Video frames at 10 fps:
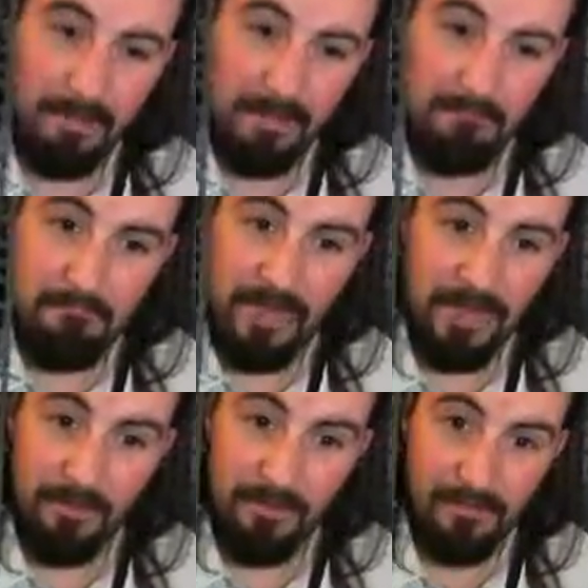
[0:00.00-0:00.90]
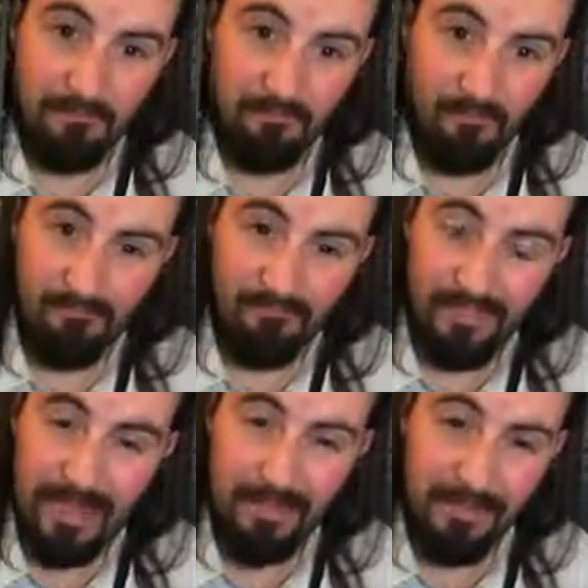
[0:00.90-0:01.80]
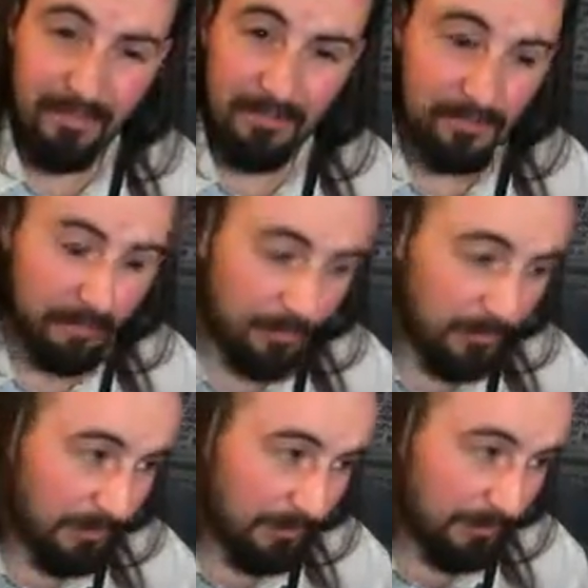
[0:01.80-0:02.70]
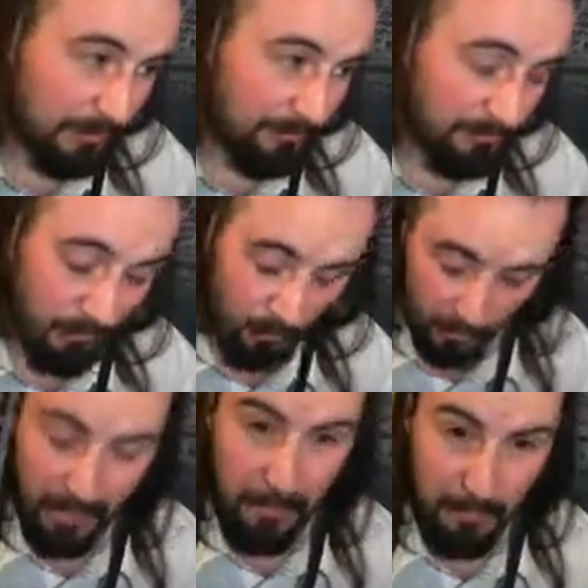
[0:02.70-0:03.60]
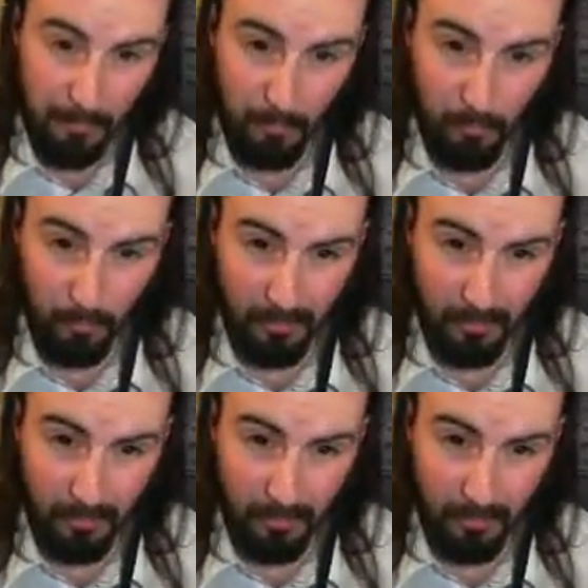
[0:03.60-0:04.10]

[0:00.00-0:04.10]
miniguns and Gatling guns. Like, they're epic cool,